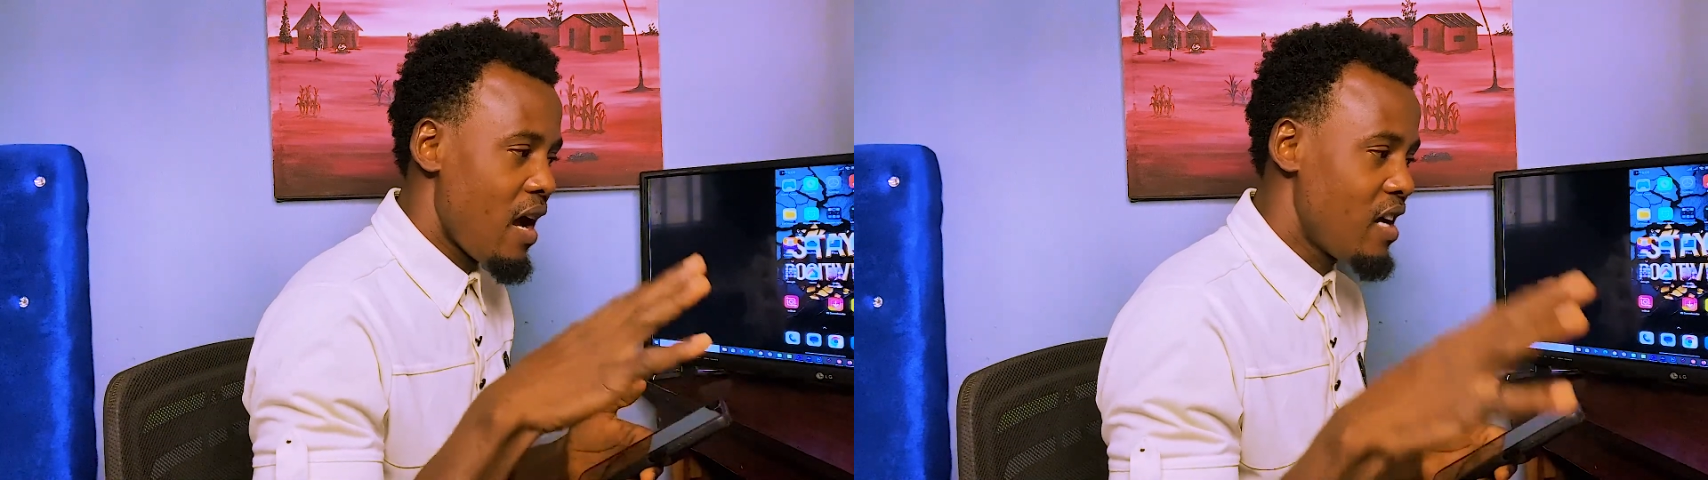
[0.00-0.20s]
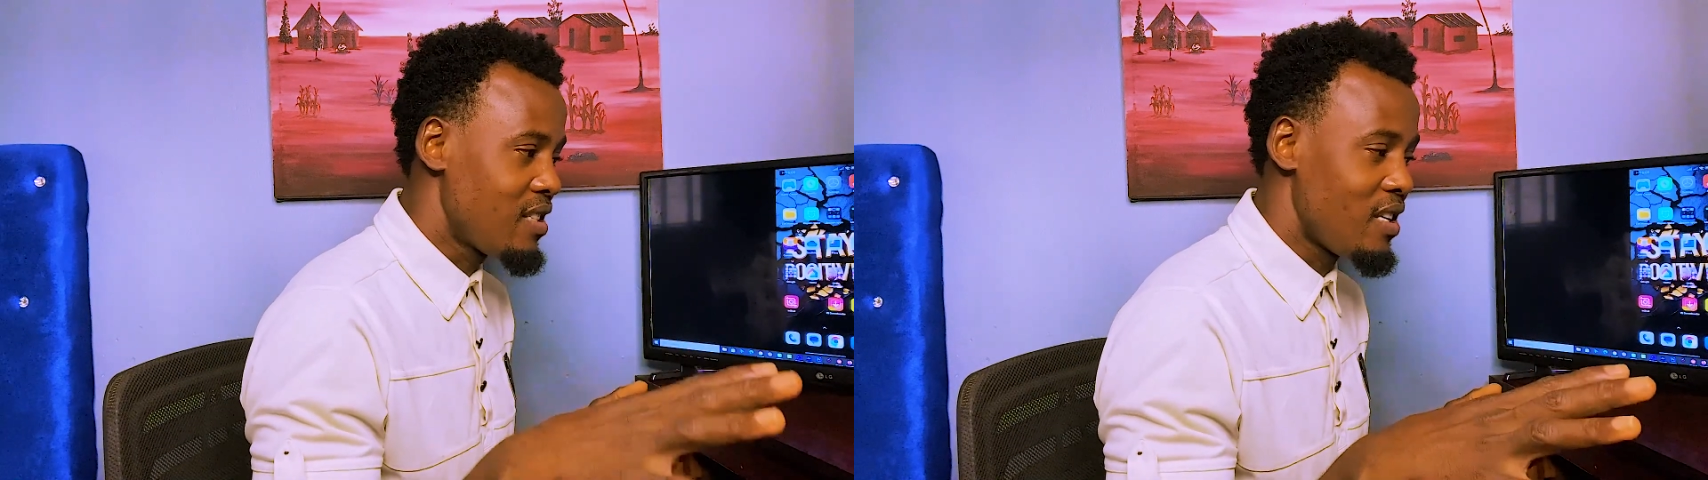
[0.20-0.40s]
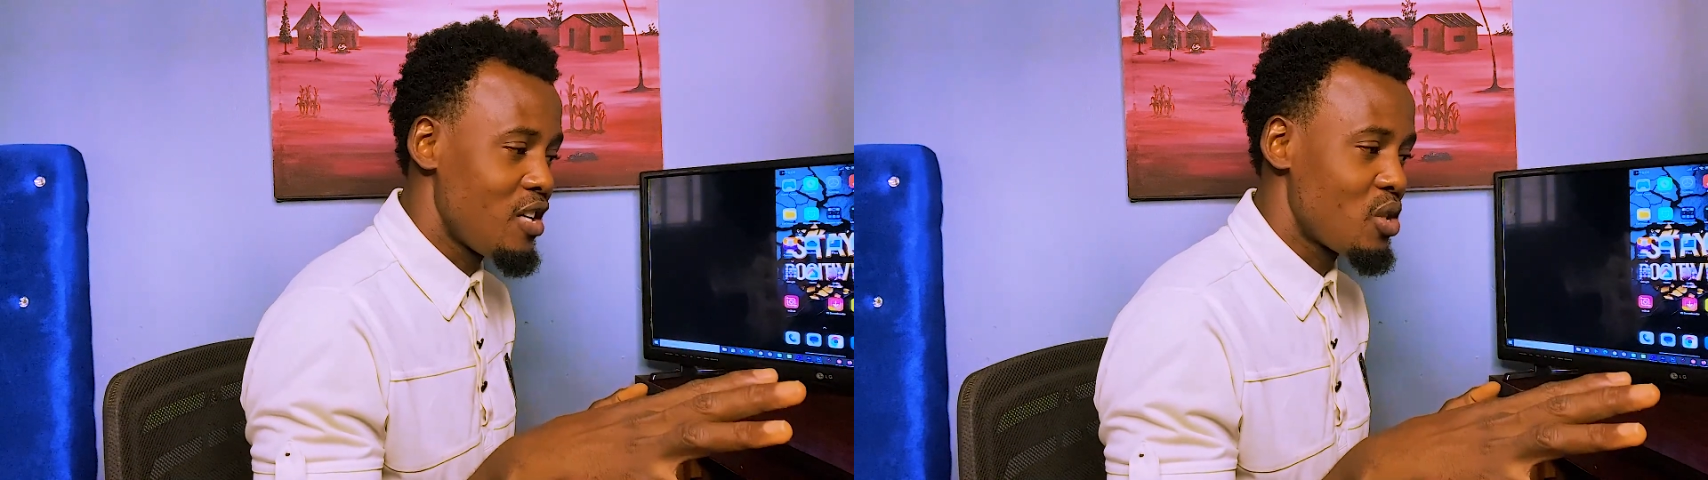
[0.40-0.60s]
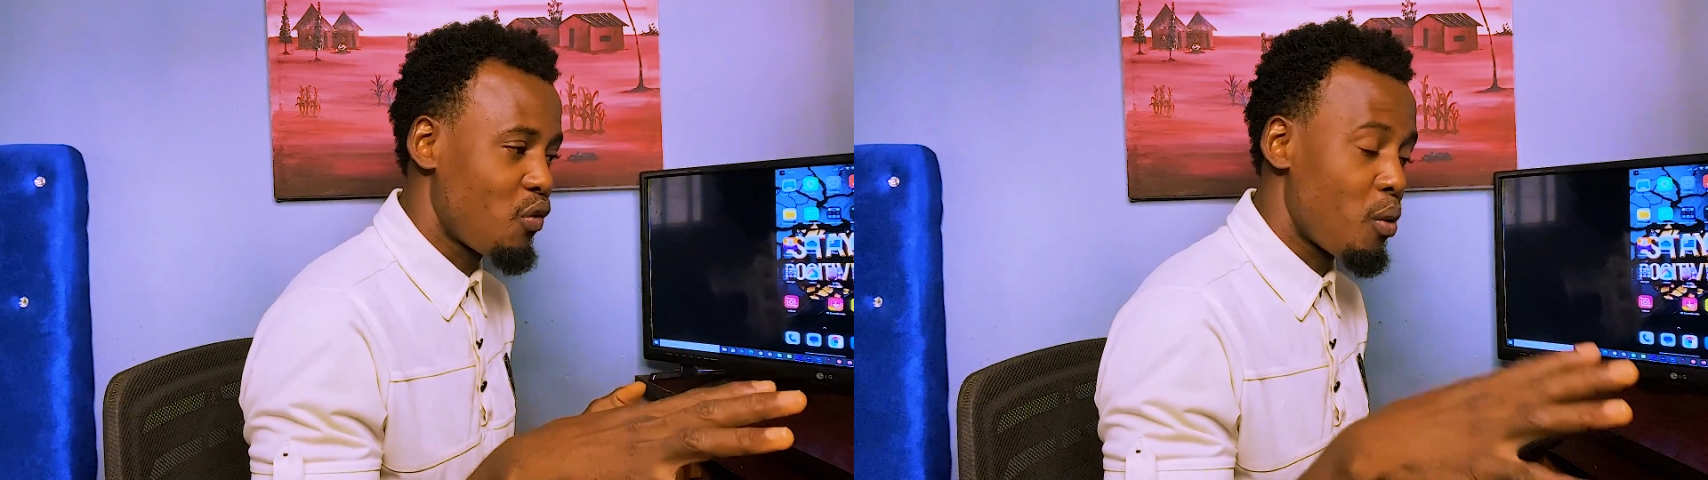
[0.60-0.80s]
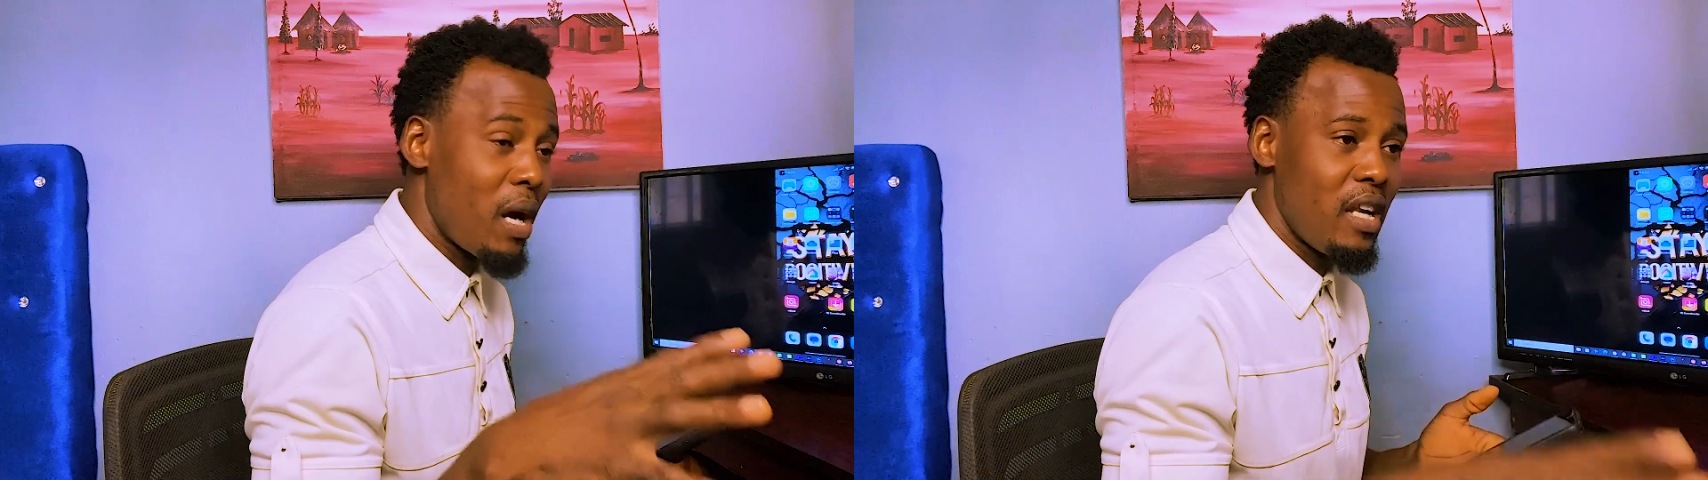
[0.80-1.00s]
SNES
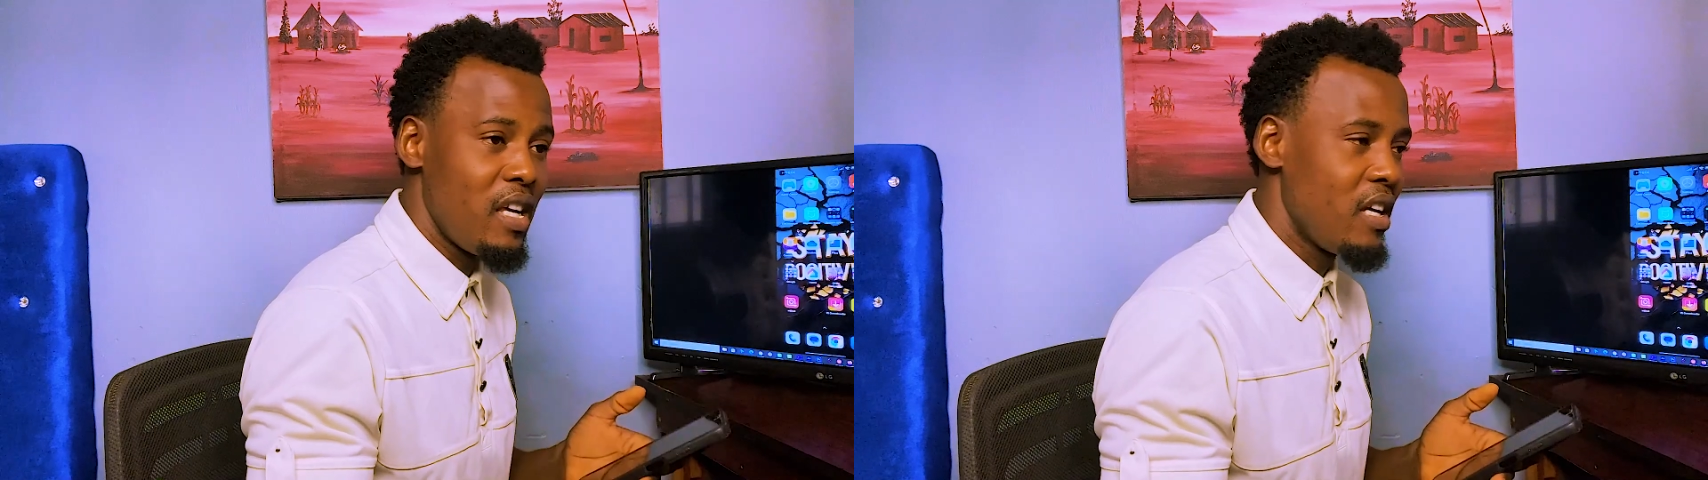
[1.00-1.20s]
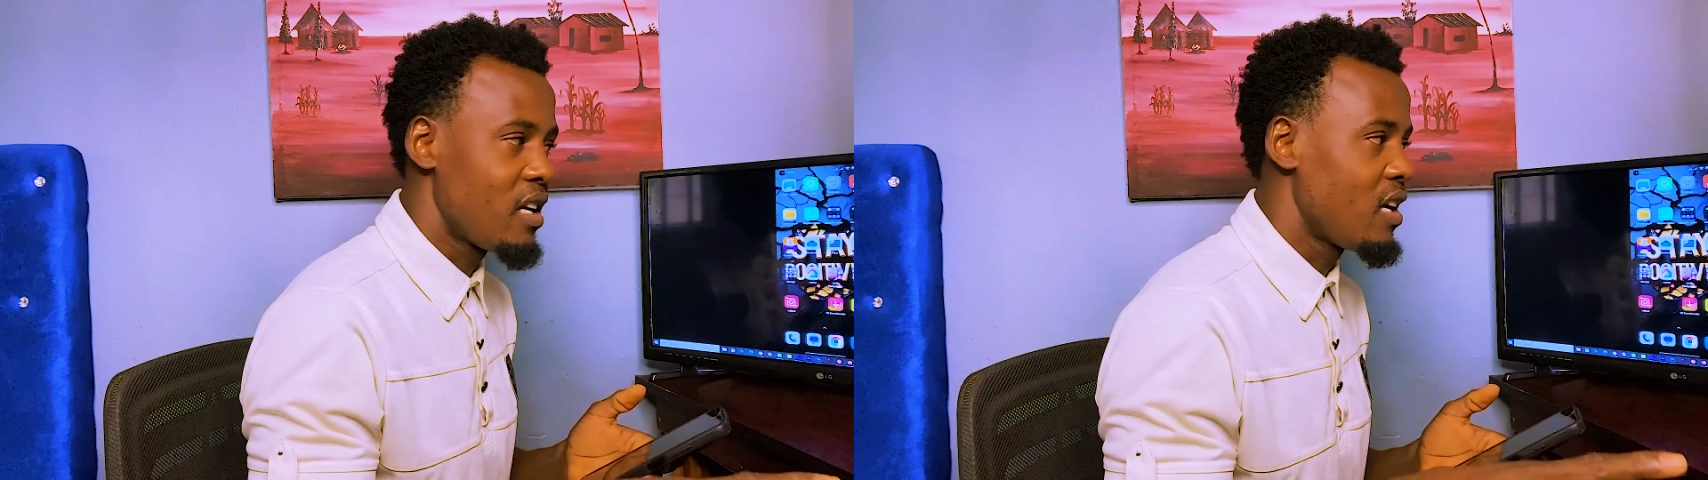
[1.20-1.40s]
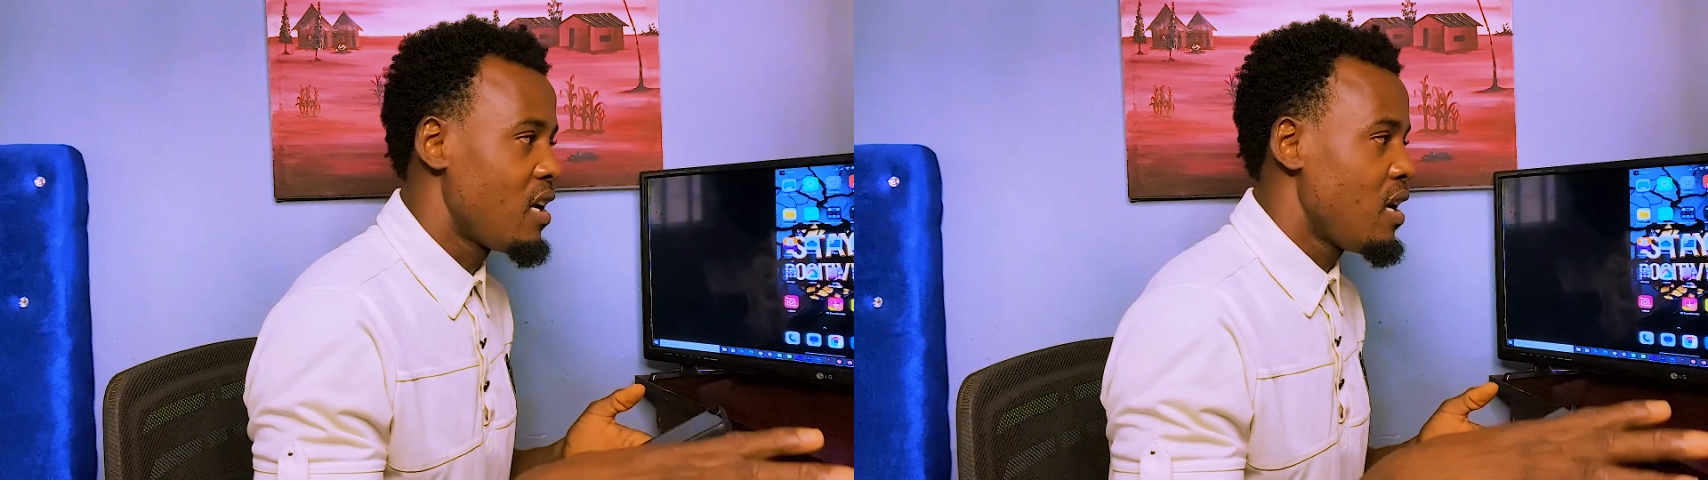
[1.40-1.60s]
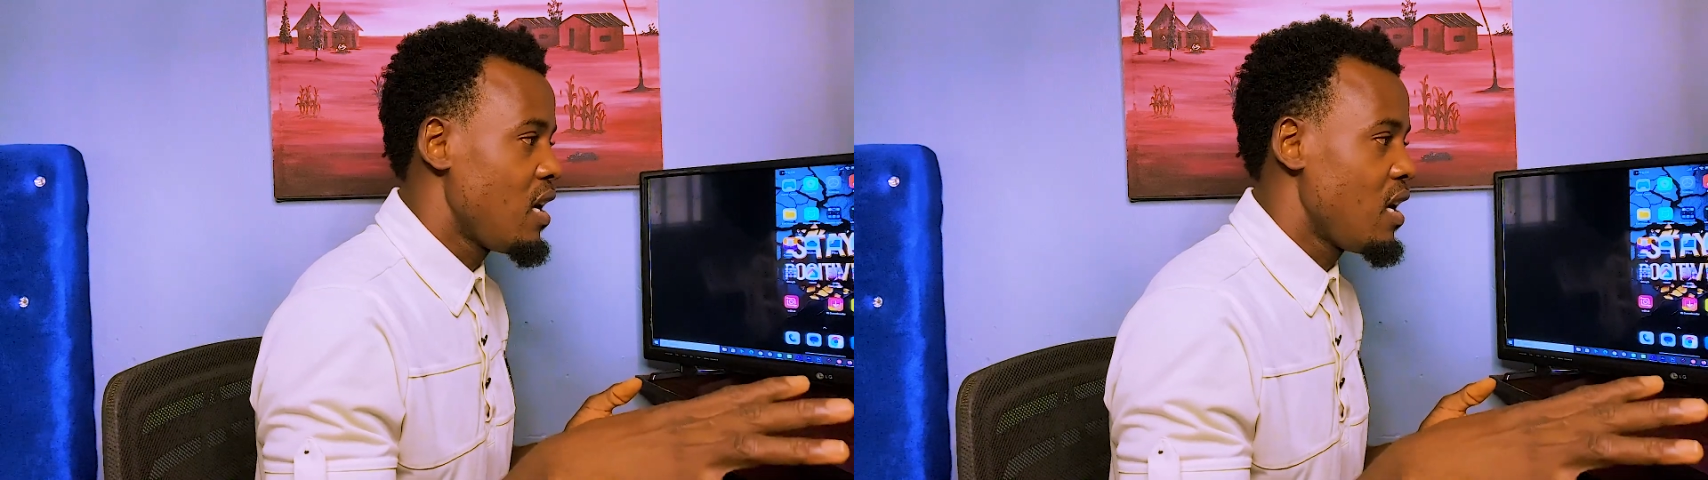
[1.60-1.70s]
from my link,